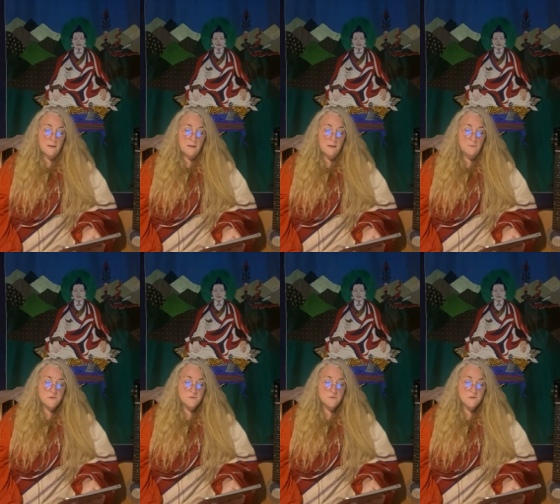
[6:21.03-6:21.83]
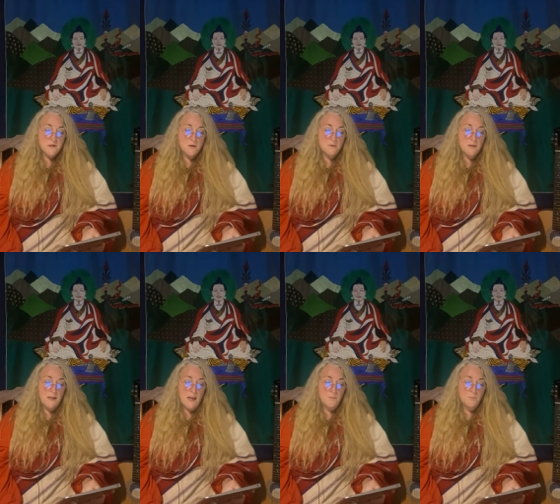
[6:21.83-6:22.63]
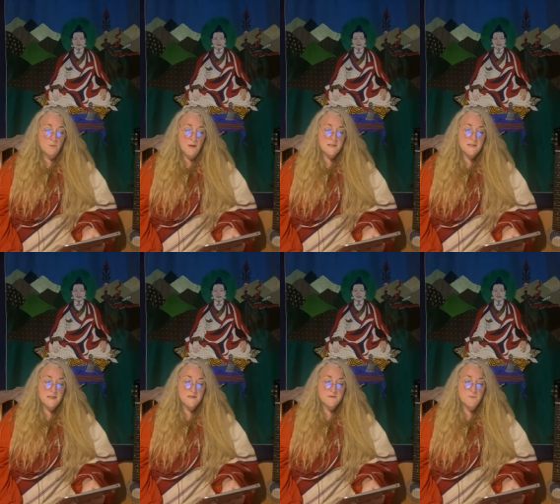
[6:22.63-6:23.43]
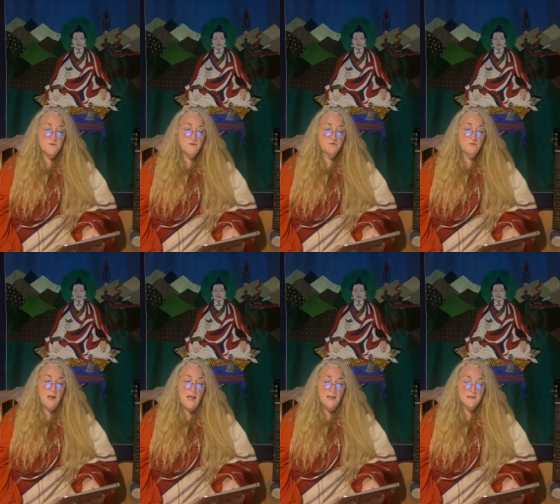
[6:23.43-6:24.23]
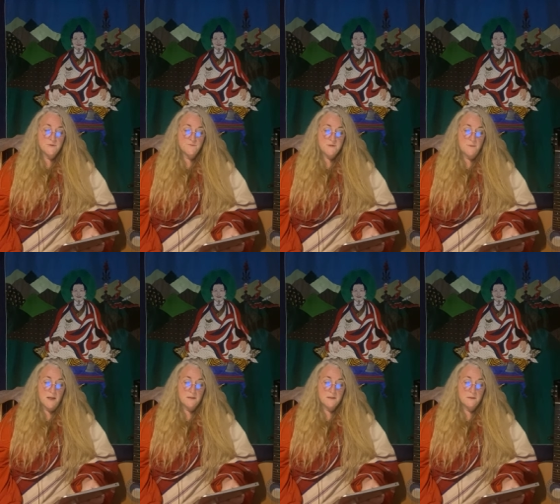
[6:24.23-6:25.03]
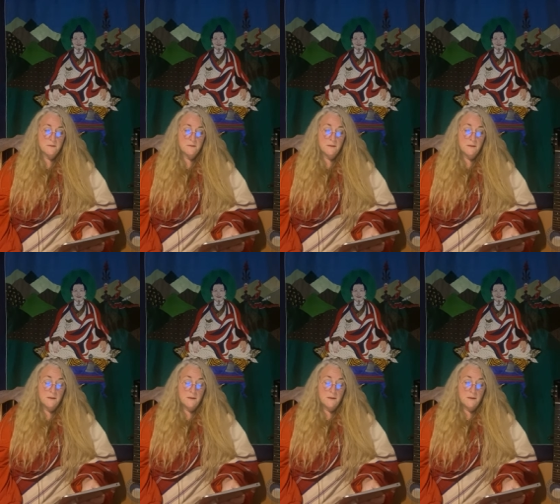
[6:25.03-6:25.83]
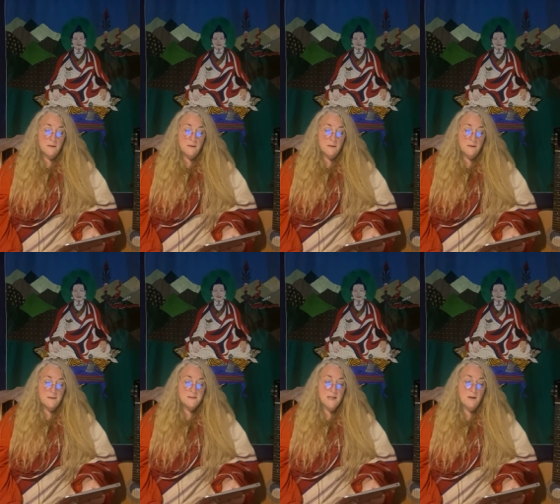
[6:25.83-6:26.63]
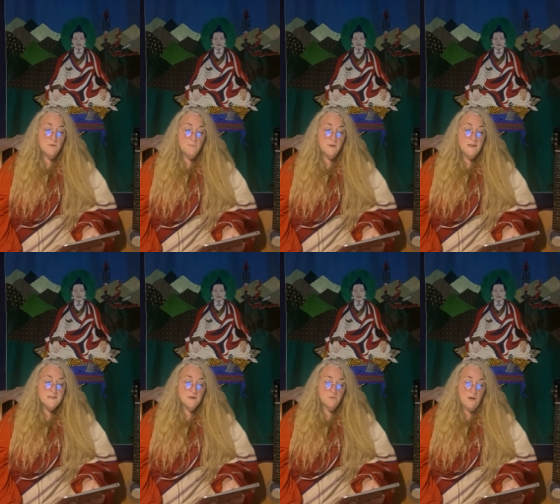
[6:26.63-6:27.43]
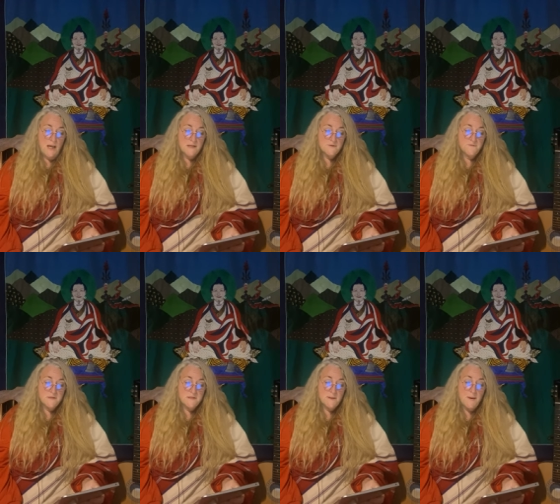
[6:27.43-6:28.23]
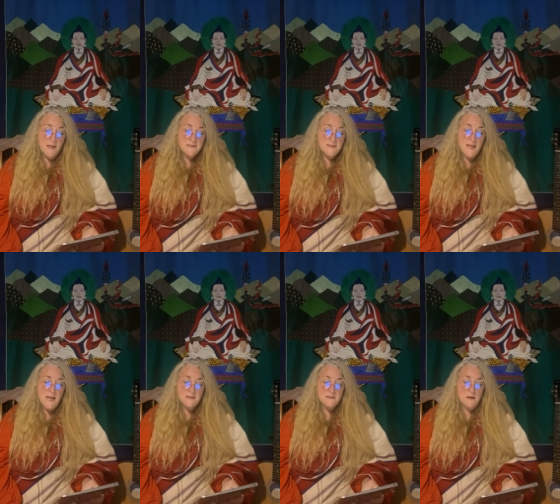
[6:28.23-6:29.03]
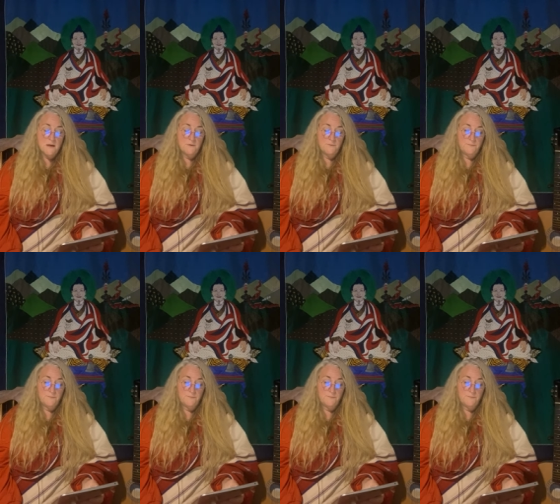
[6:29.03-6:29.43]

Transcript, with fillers: he was also the emblematic spiritual head of Tibet. He's now the political head of Tibet in exile.